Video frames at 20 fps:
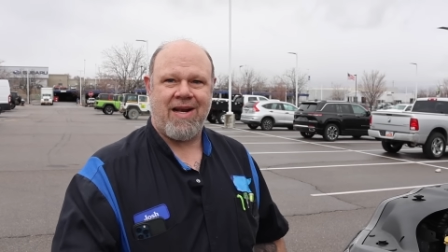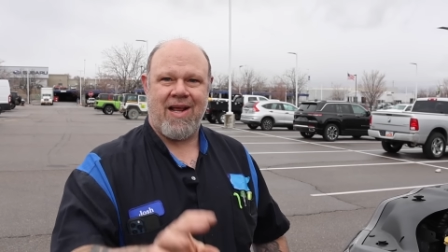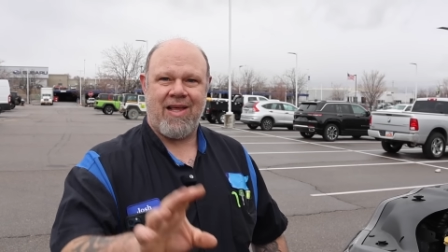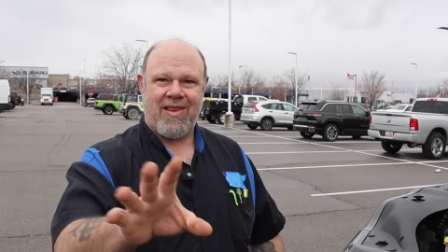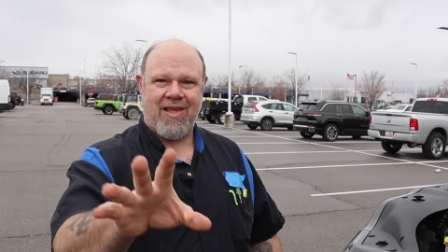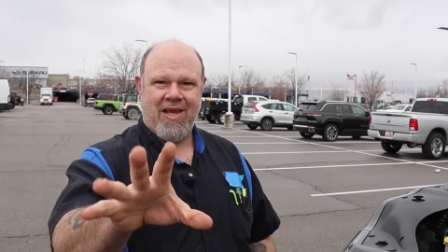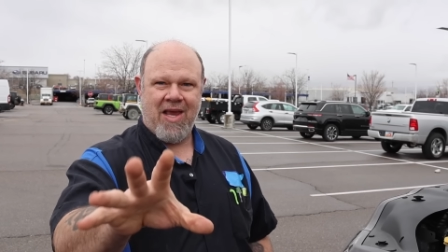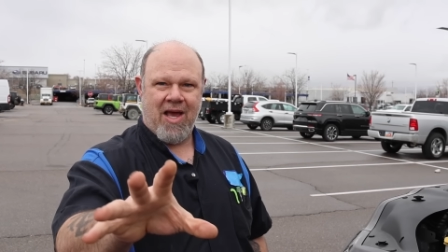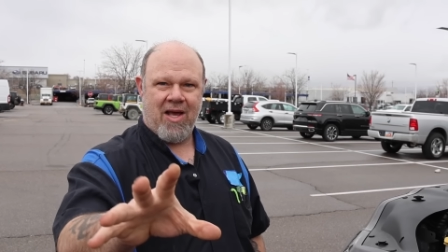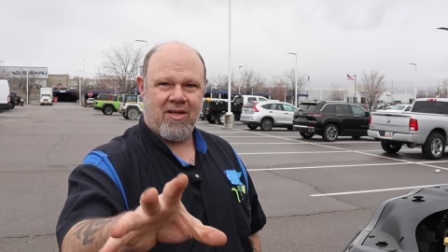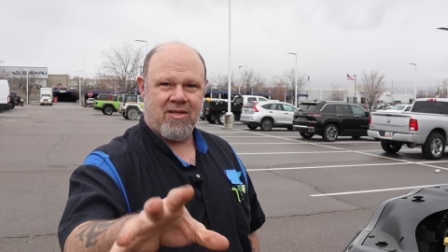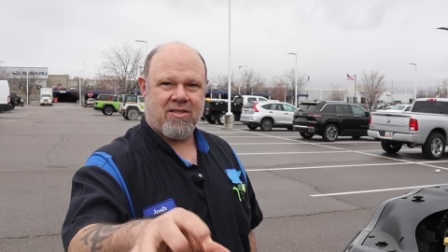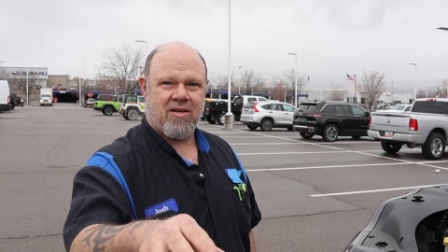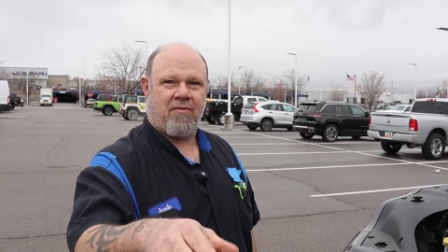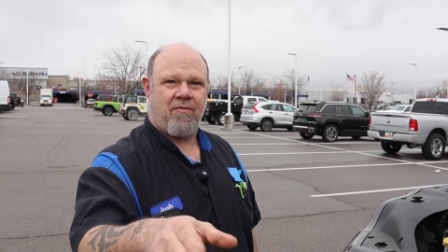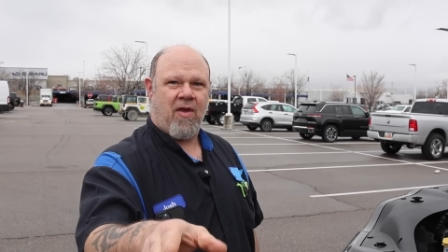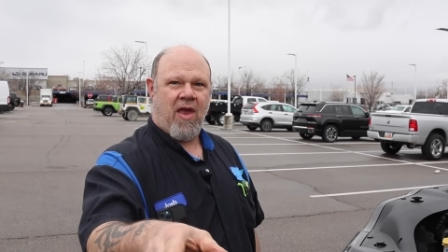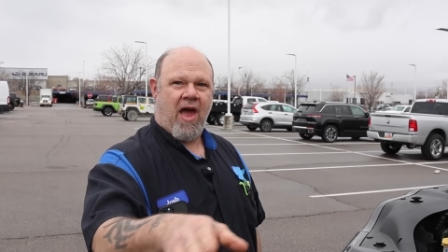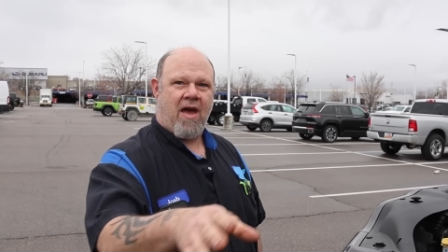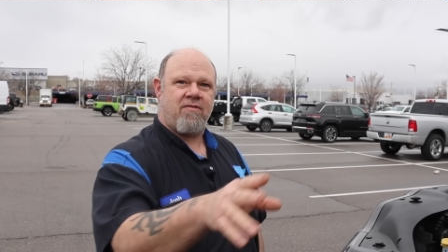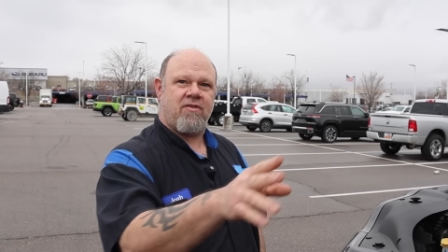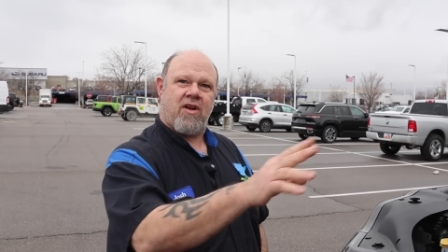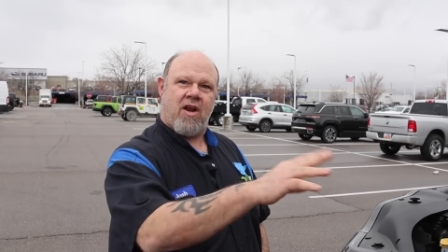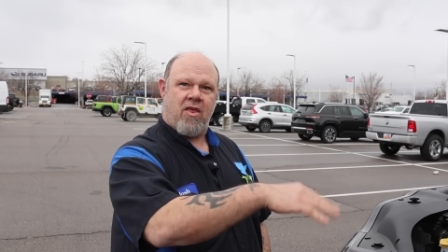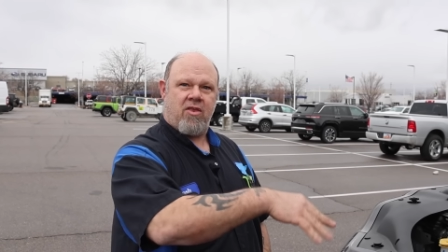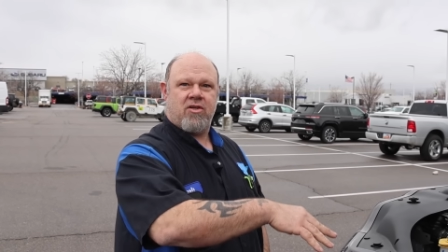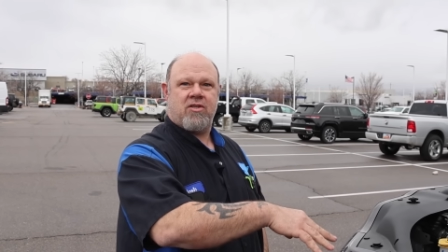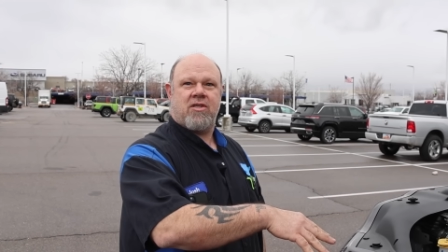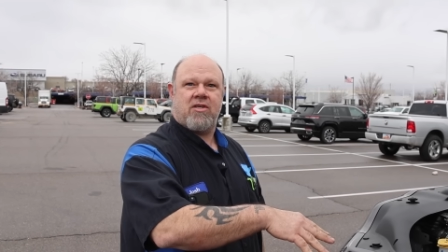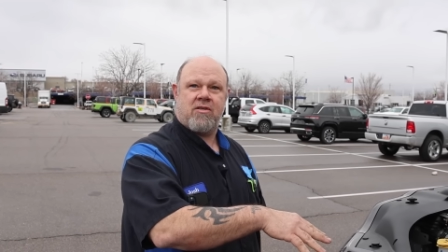Nothing else. If you have
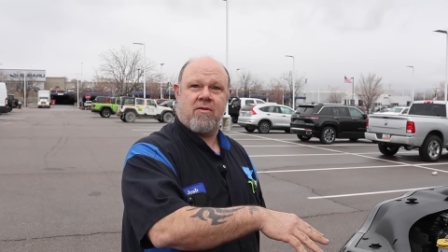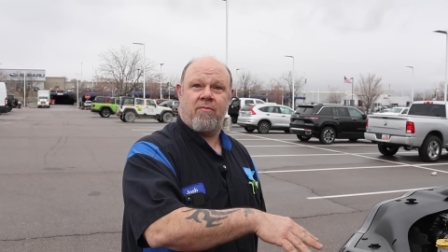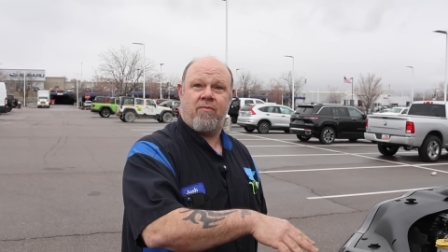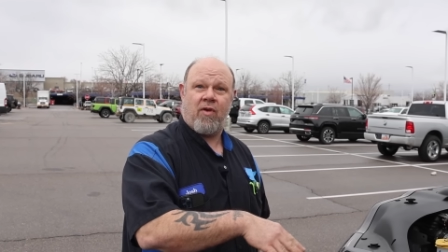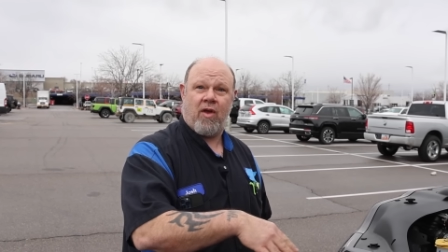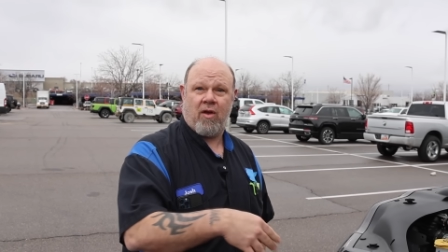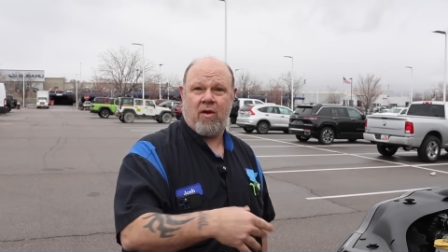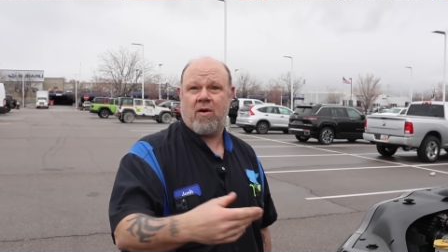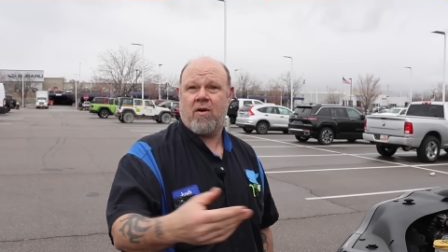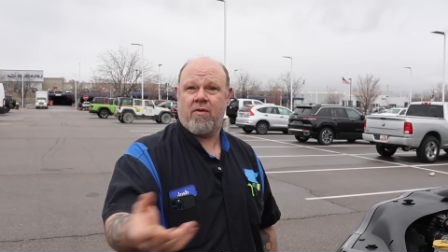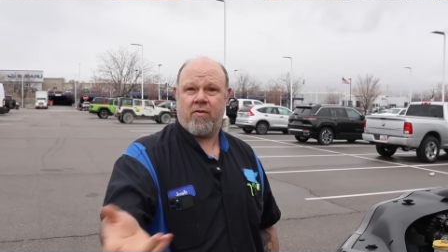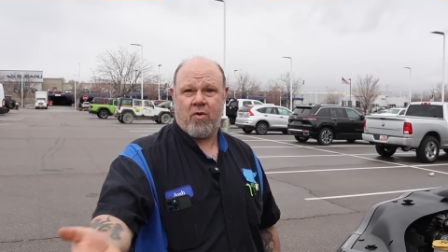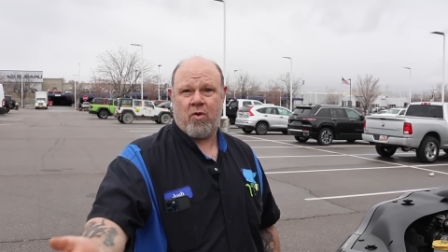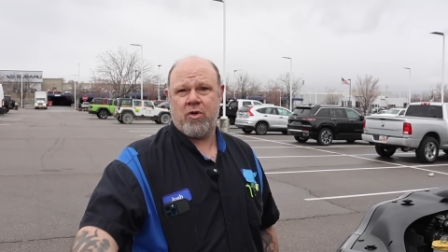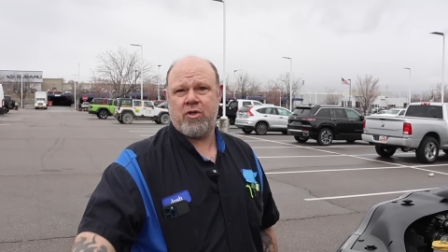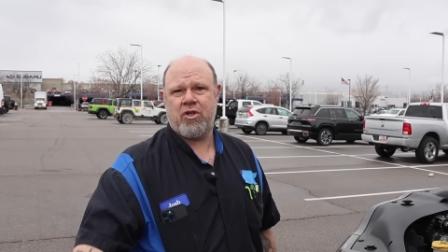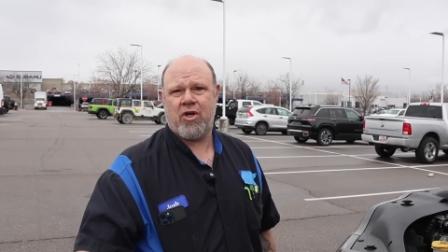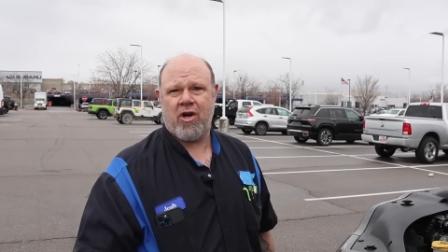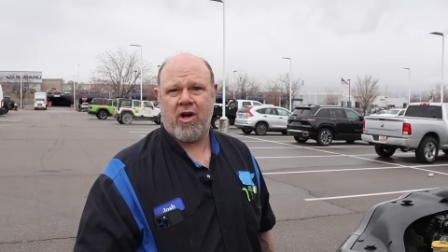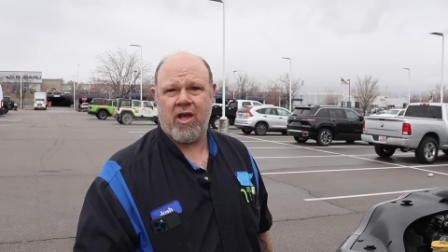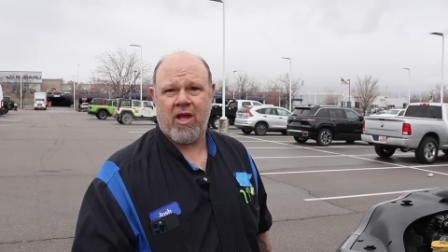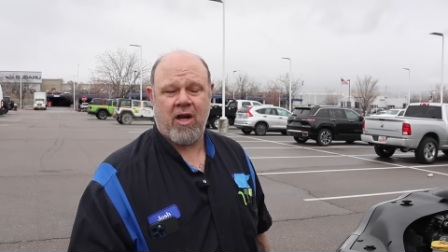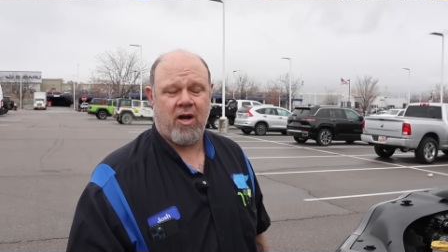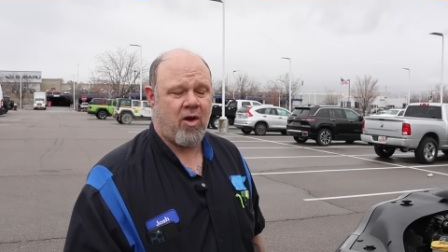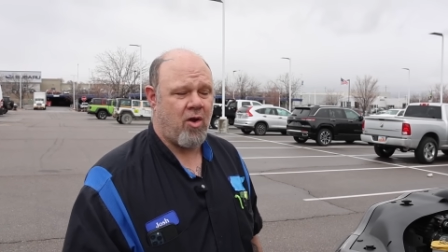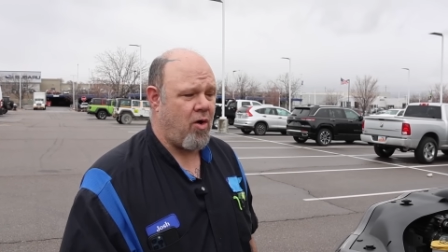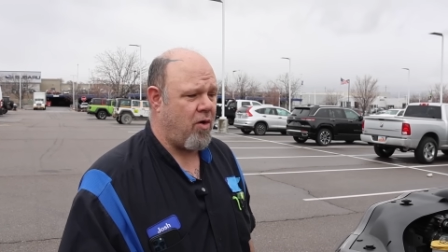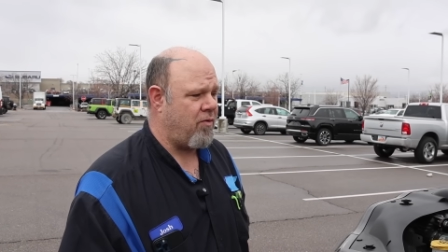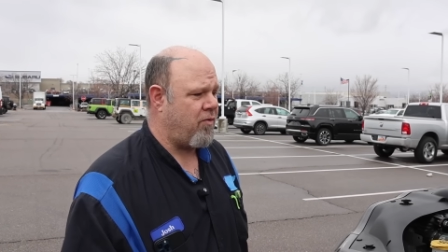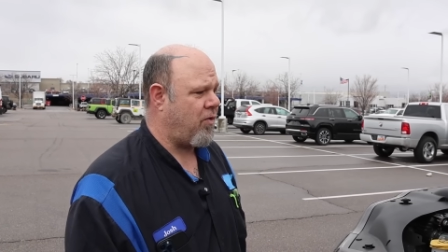another system failure, of course you're going to get a
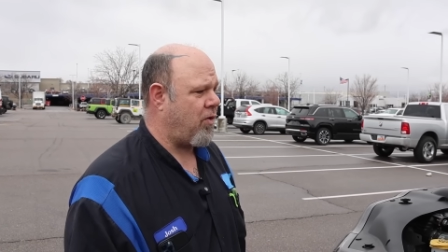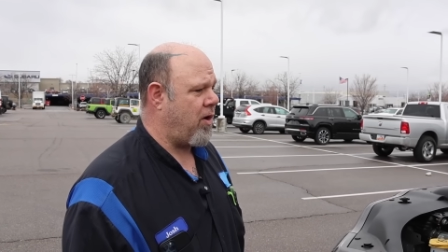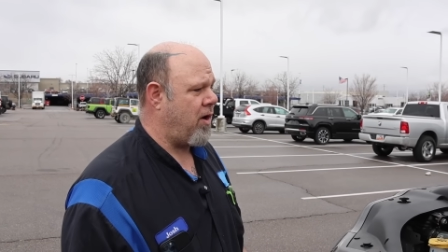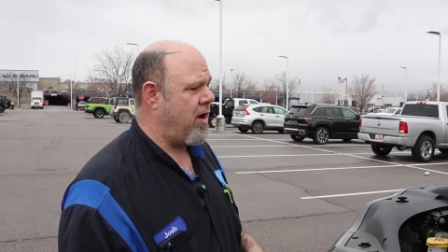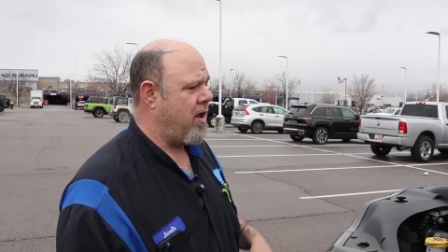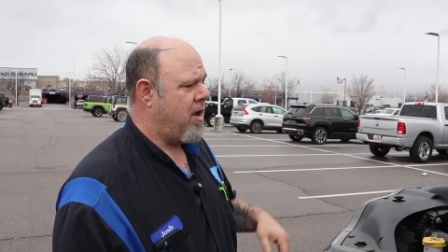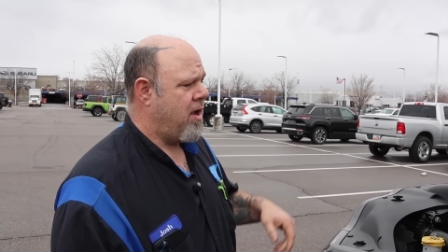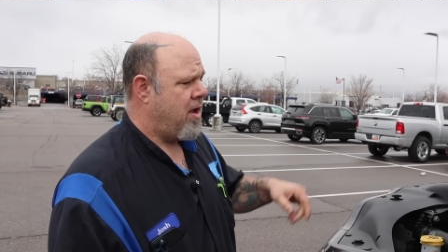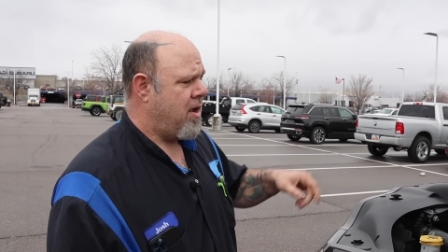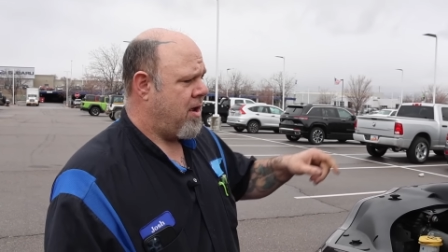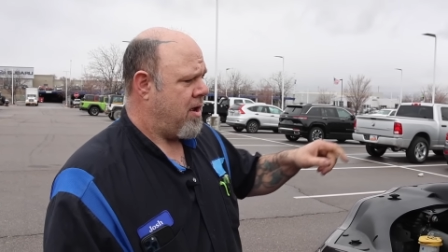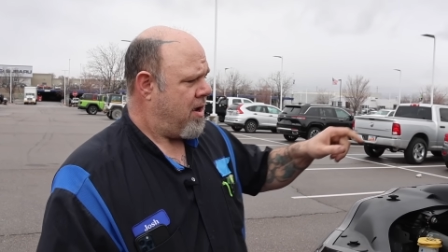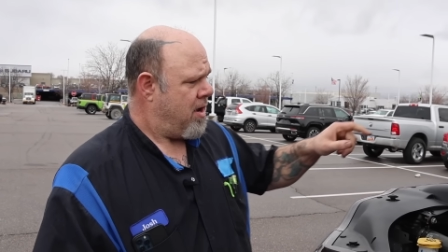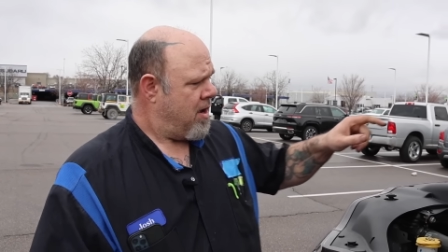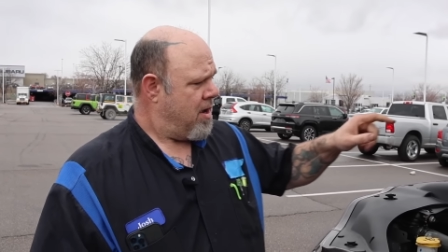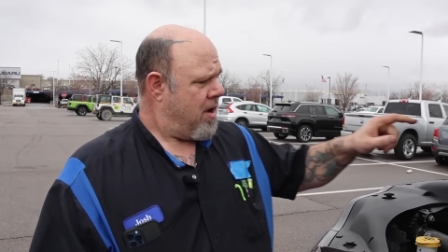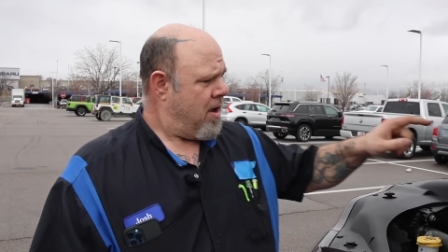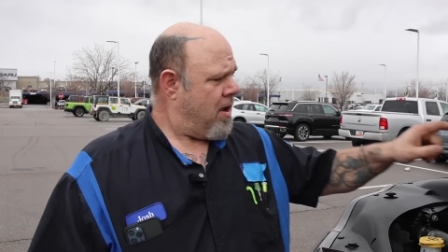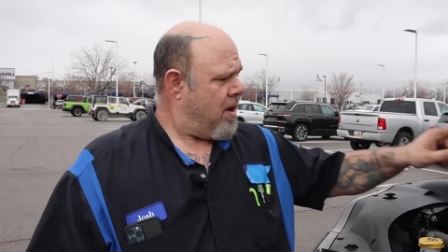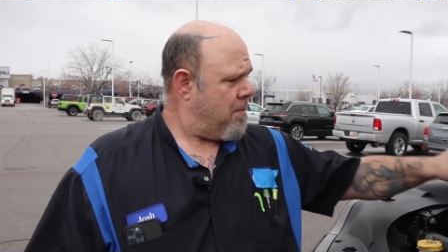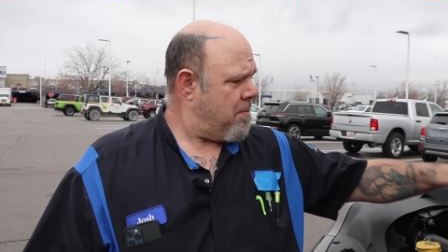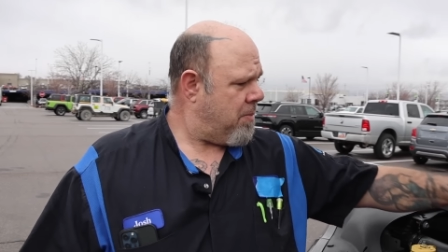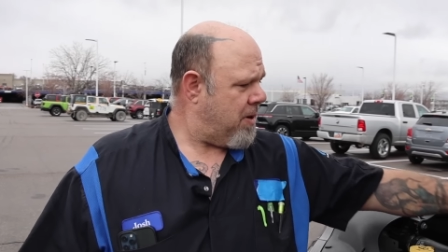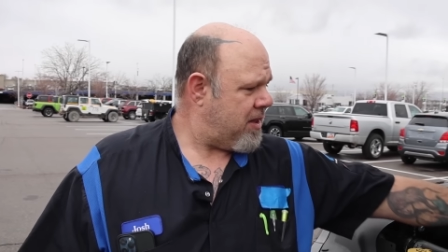code for it.